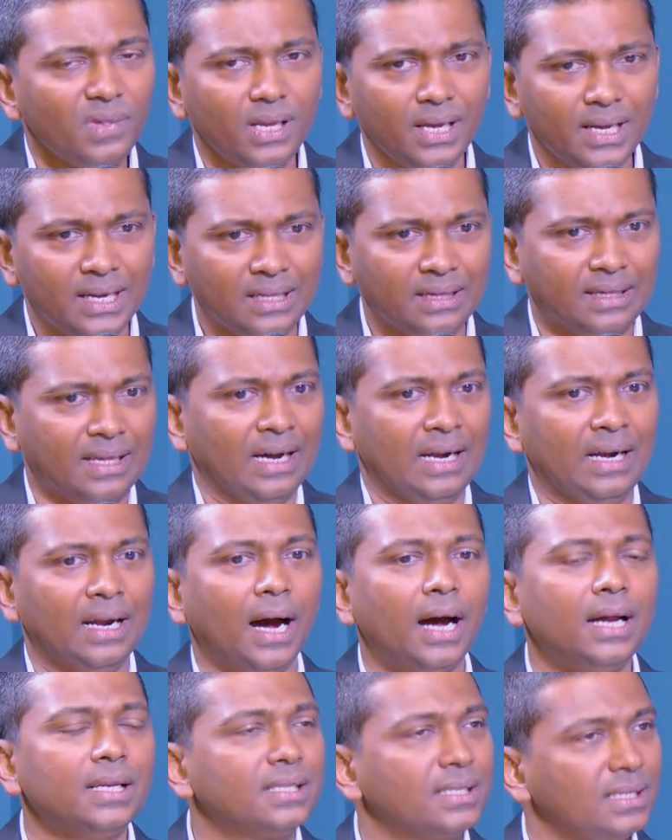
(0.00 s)
in their
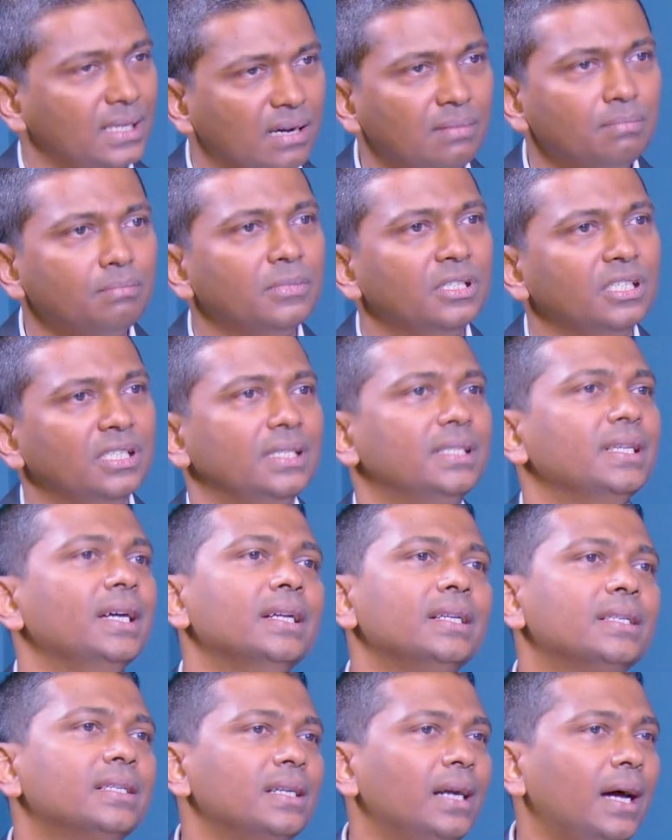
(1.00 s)
large numbers
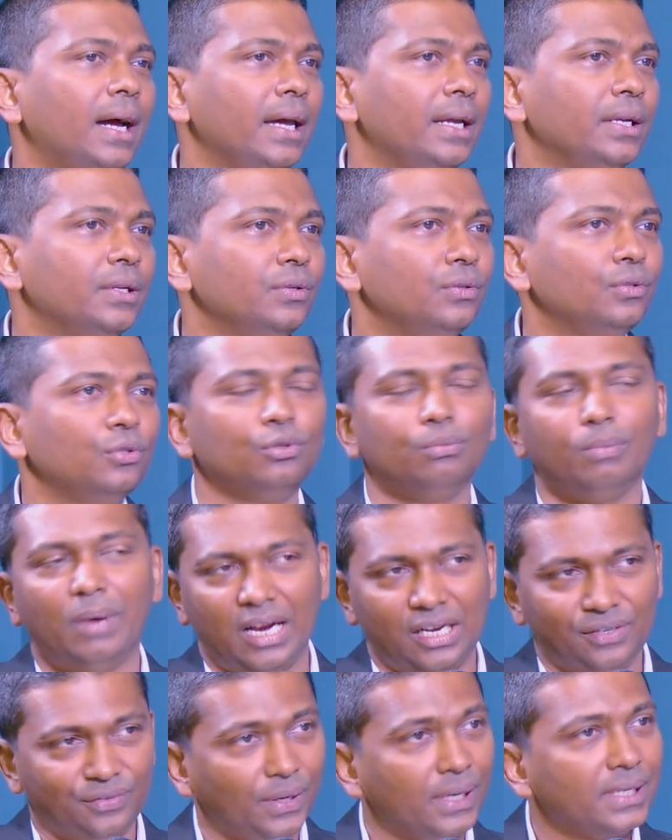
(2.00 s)
and try to do
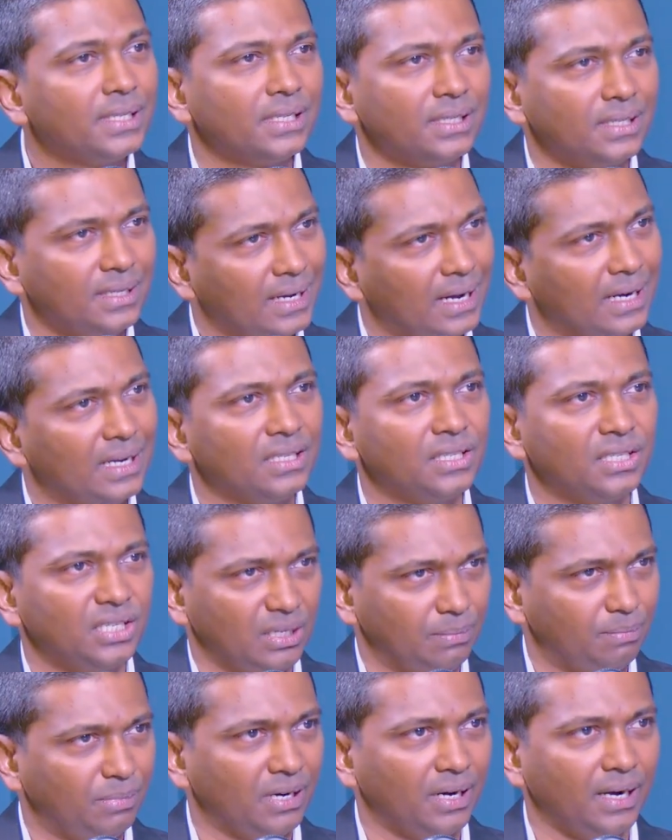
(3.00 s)
manufacturing at a
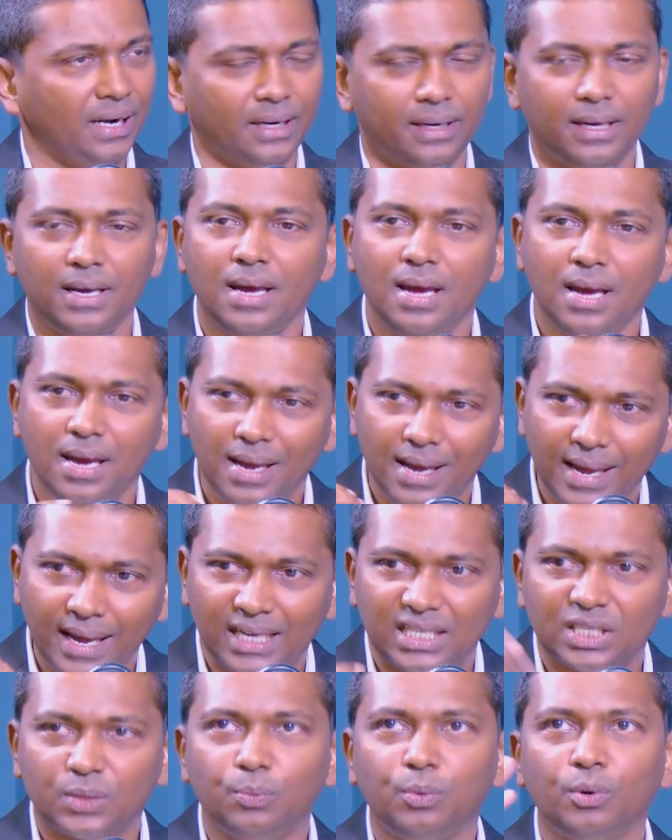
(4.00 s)
cheaper rate,
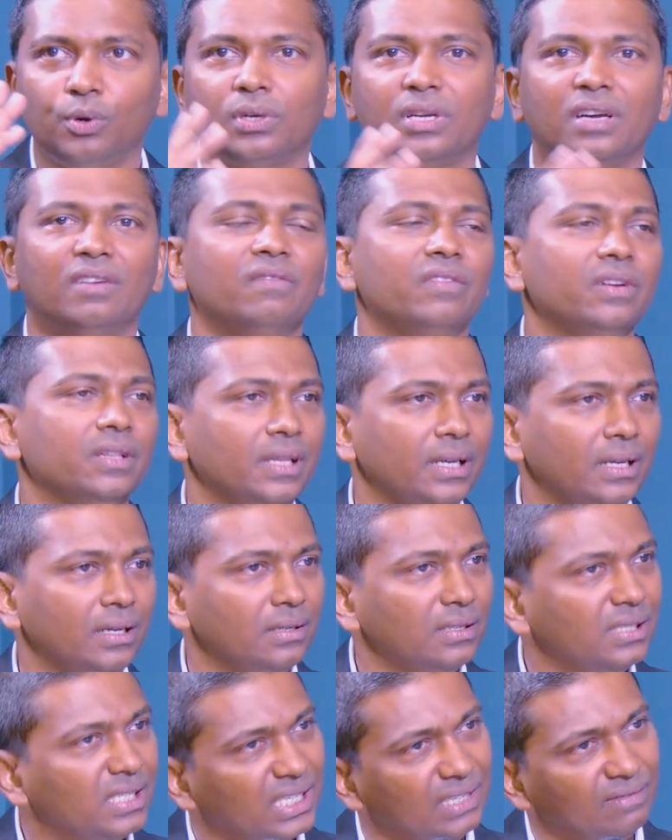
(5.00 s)
export
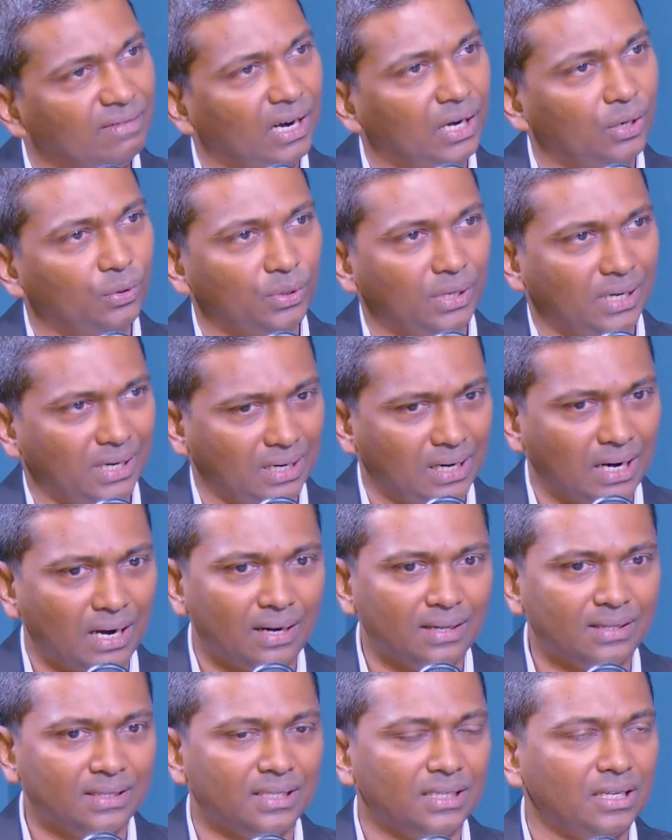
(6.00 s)
everything, devalue their
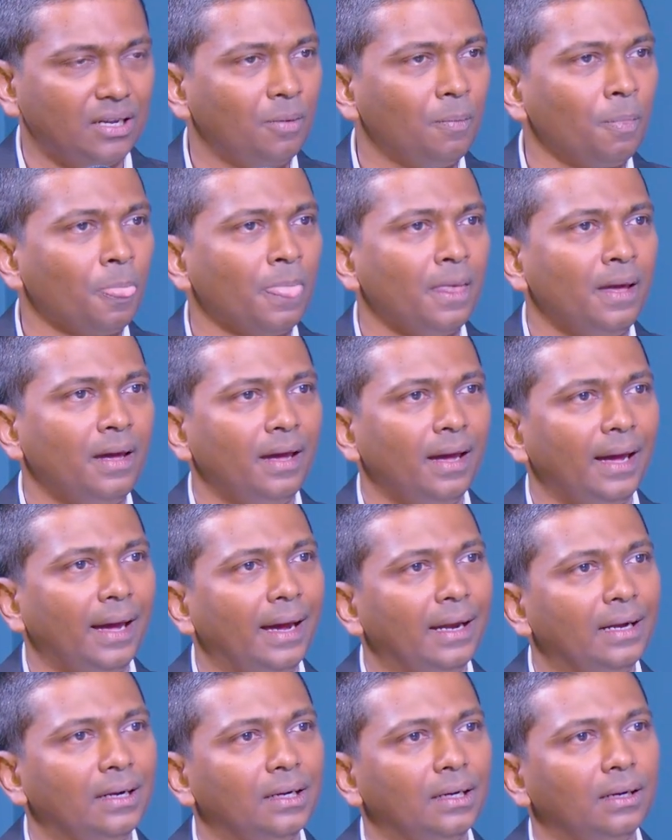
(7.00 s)
currency,
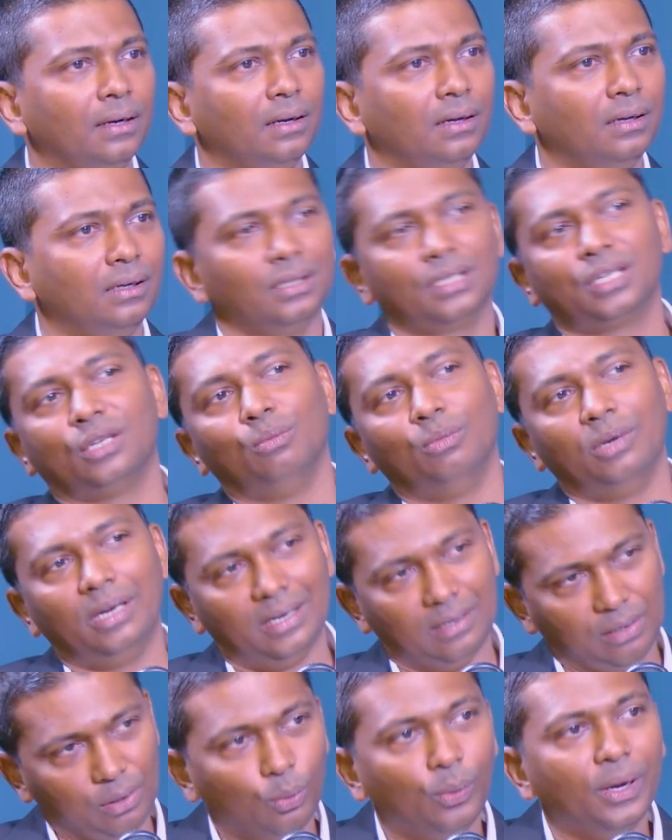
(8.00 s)
and
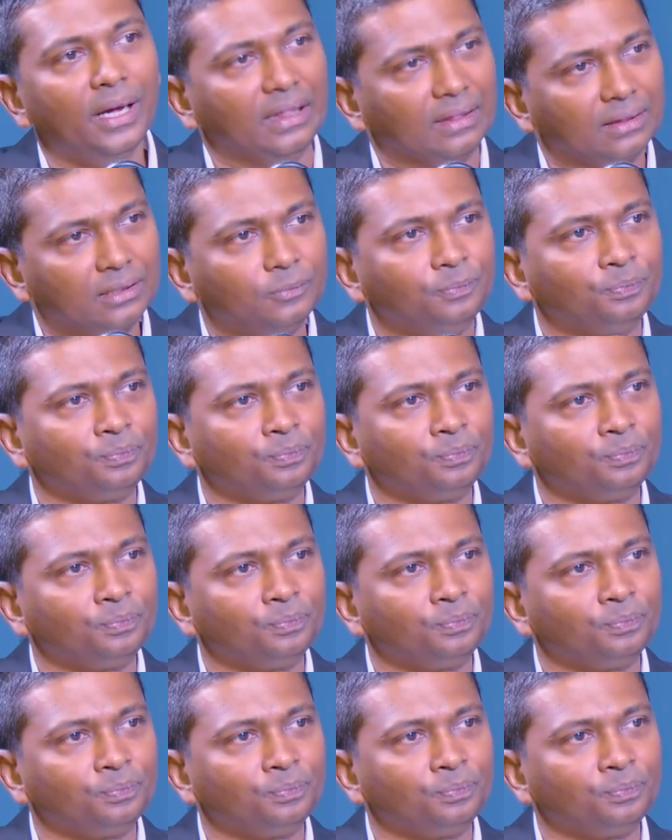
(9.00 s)
accumulate wealth.